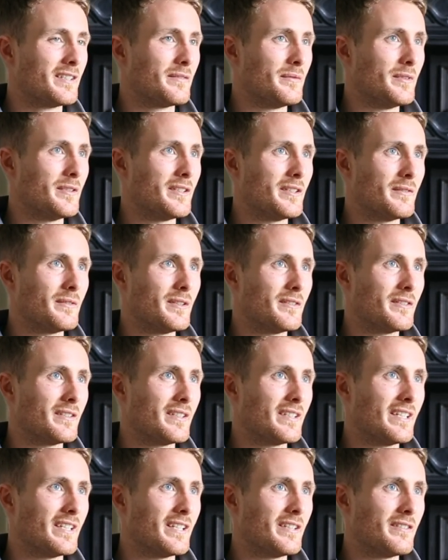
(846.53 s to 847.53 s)
community around
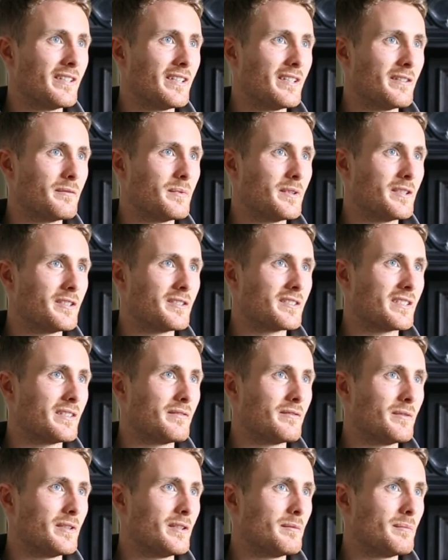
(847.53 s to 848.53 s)
the area by just
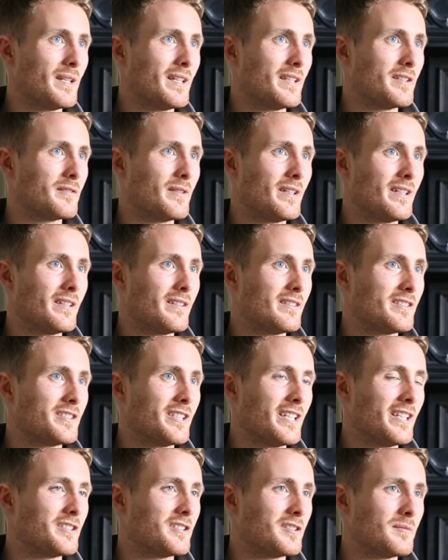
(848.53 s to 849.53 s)
giving away plants rather than
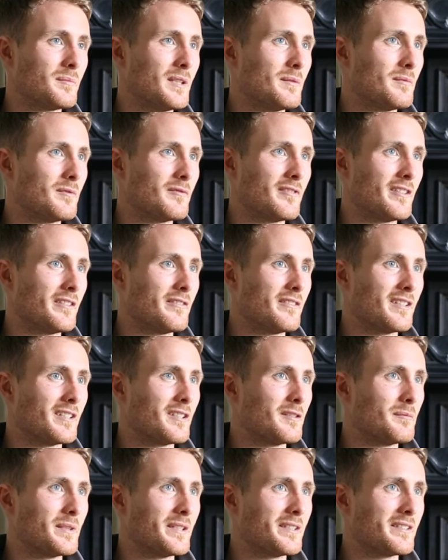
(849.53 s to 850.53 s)
charging people for every
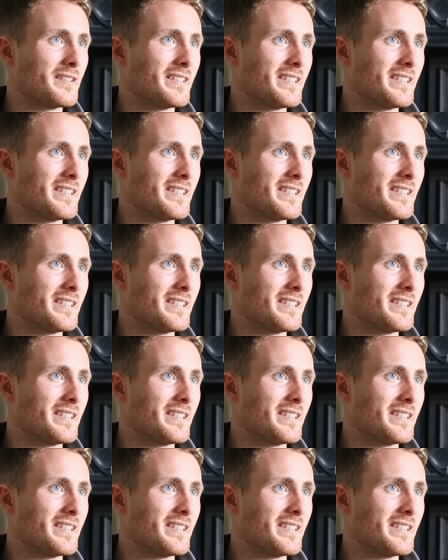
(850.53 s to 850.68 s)
little bit.